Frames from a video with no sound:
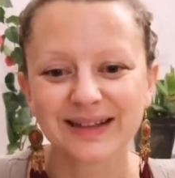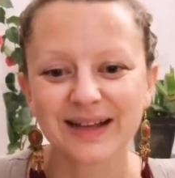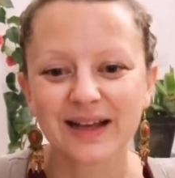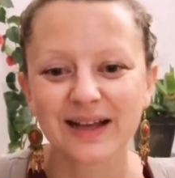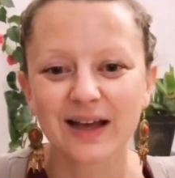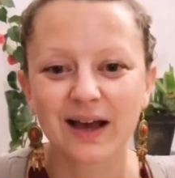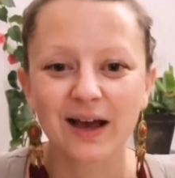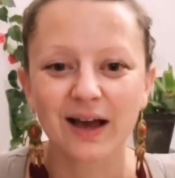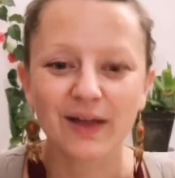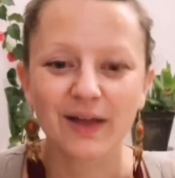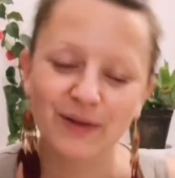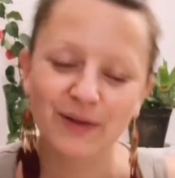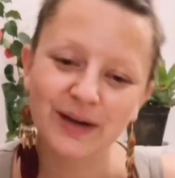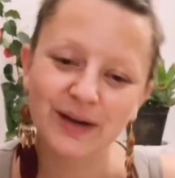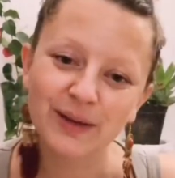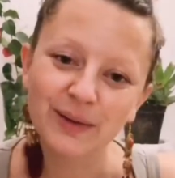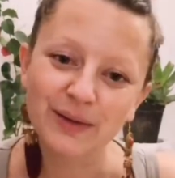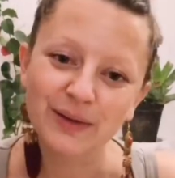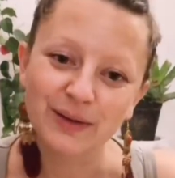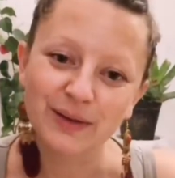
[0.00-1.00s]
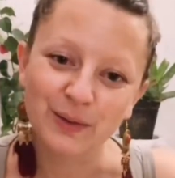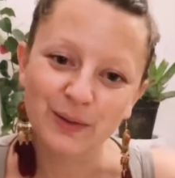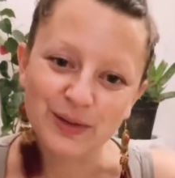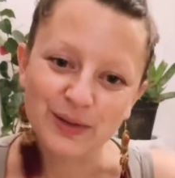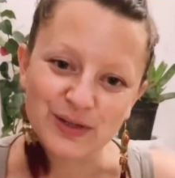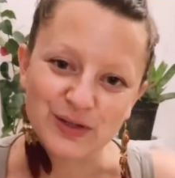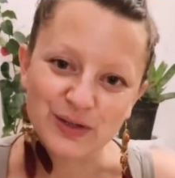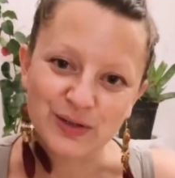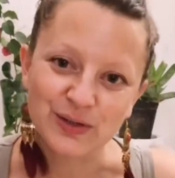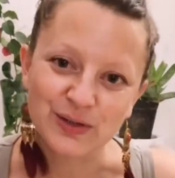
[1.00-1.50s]
Are there any other
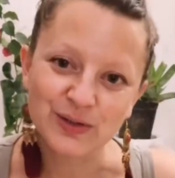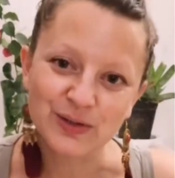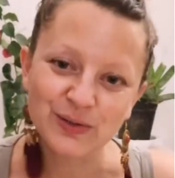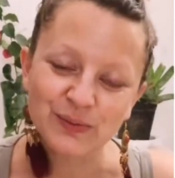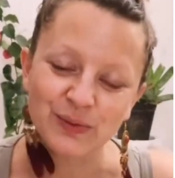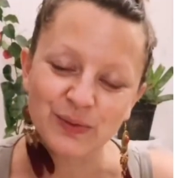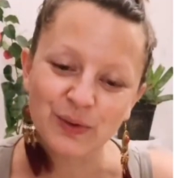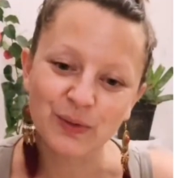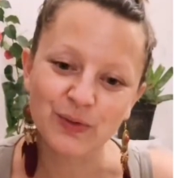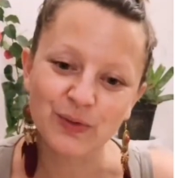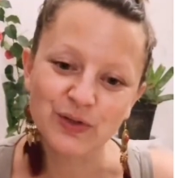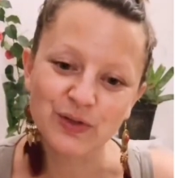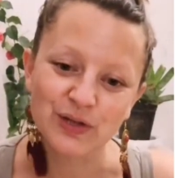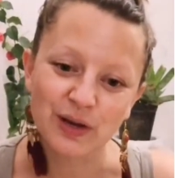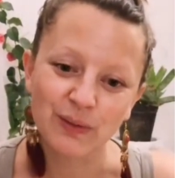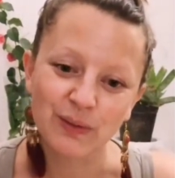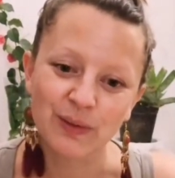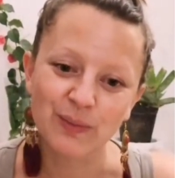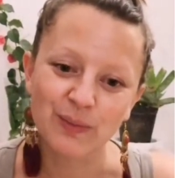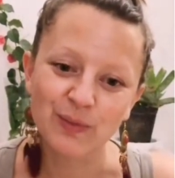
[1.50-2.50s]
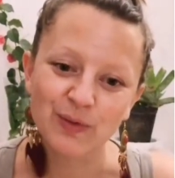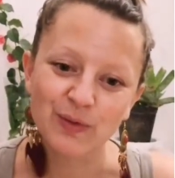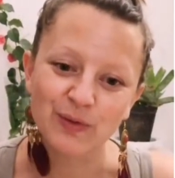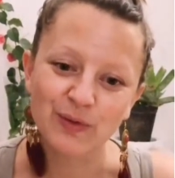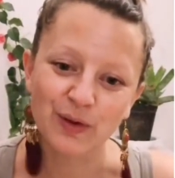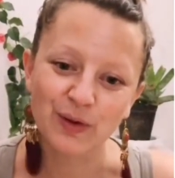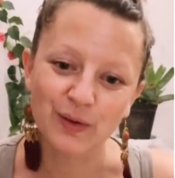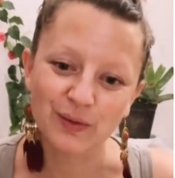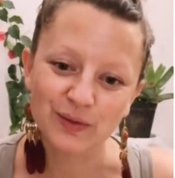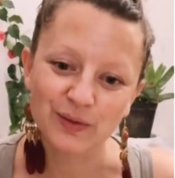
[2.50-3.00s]
questions, or shall we move
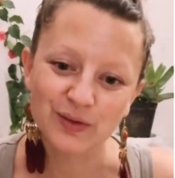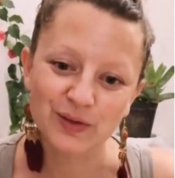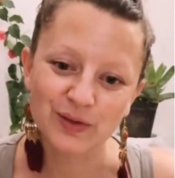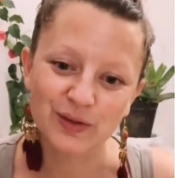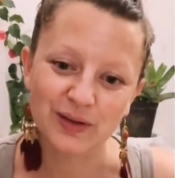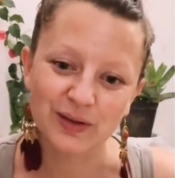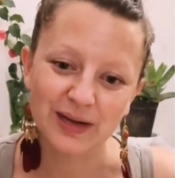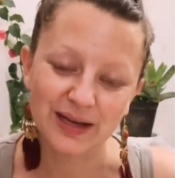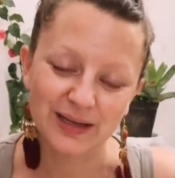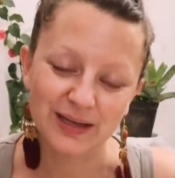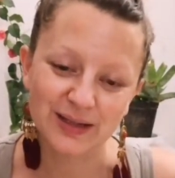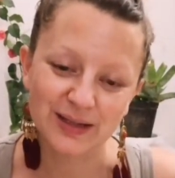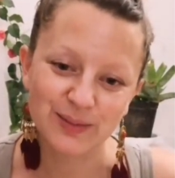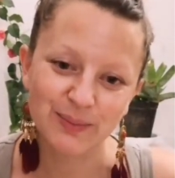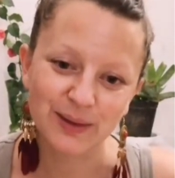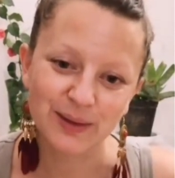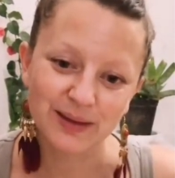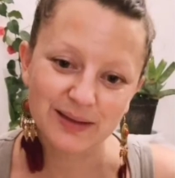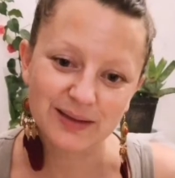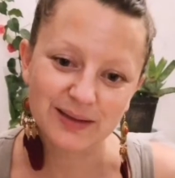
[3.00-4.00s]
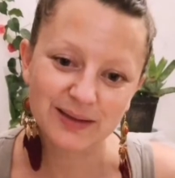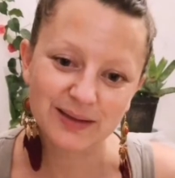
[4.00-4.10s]
on to the next bit?